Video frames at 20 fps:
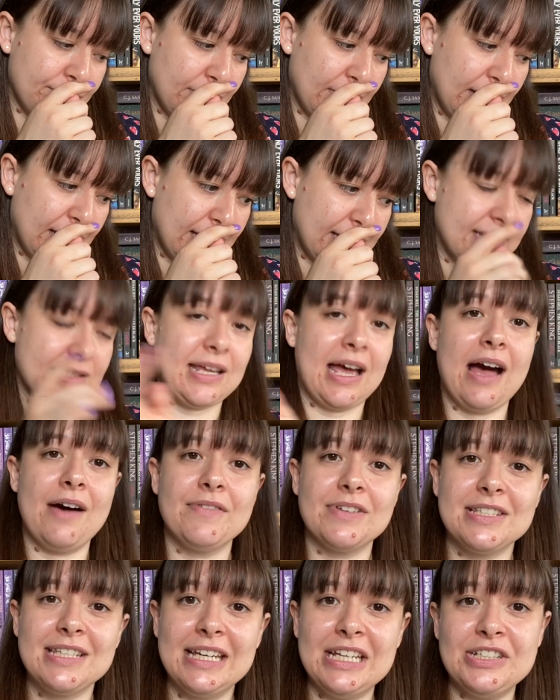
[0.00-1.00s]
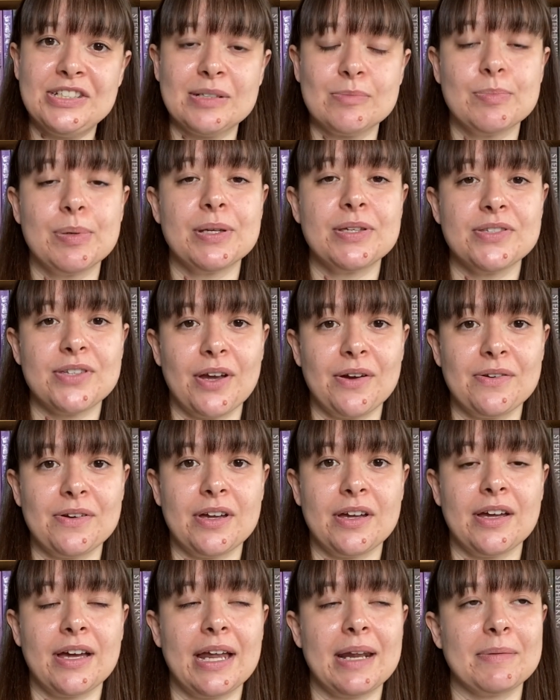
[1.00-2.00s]
is to have a teaching
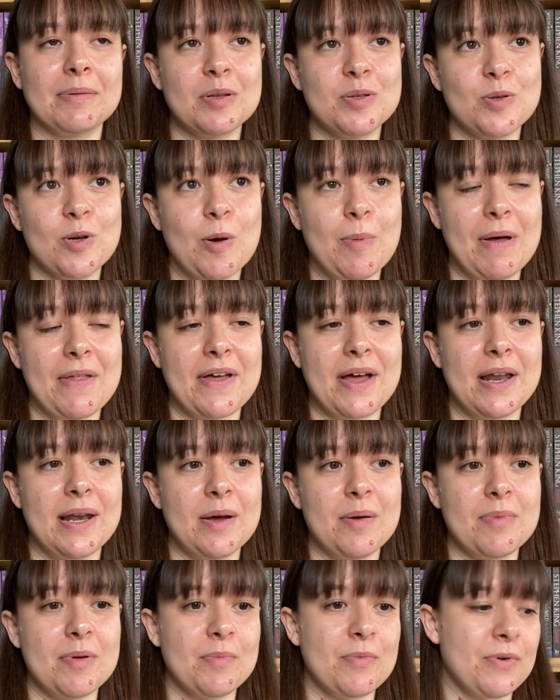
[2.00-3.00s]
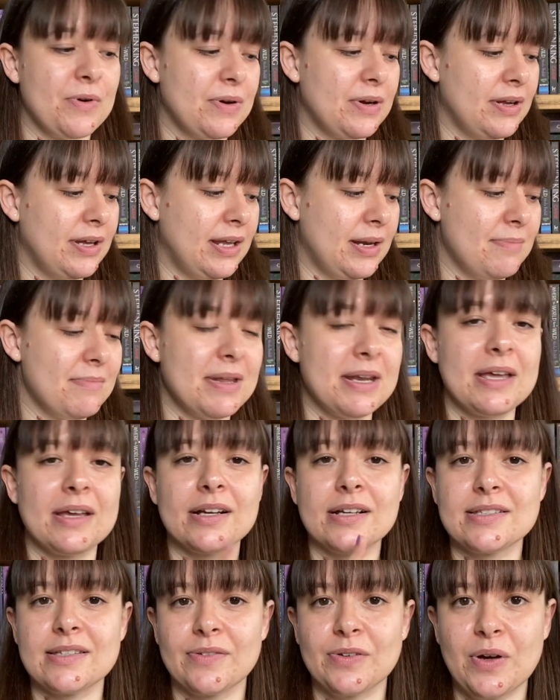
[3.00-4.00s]
persona. And I'm going to talk about that a little bit more in a minute,
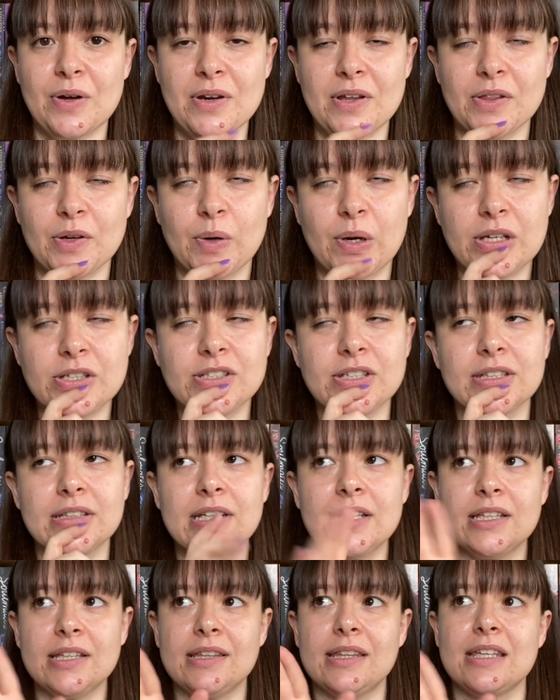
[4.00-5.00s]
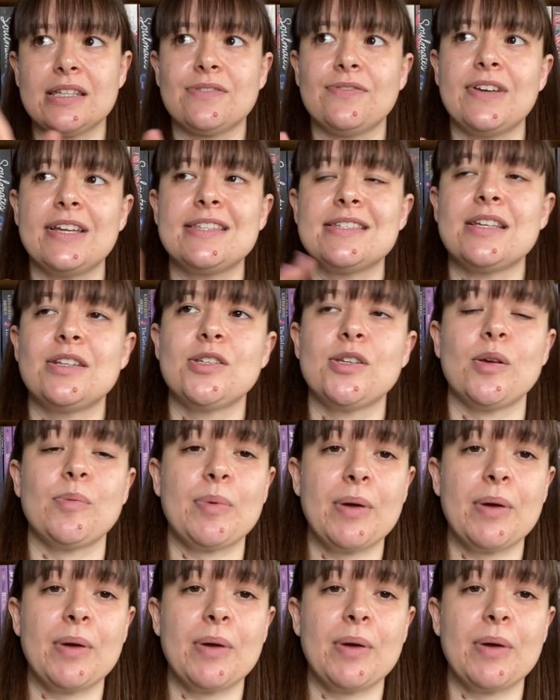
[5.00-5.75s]
because I've got another question that this feeds into.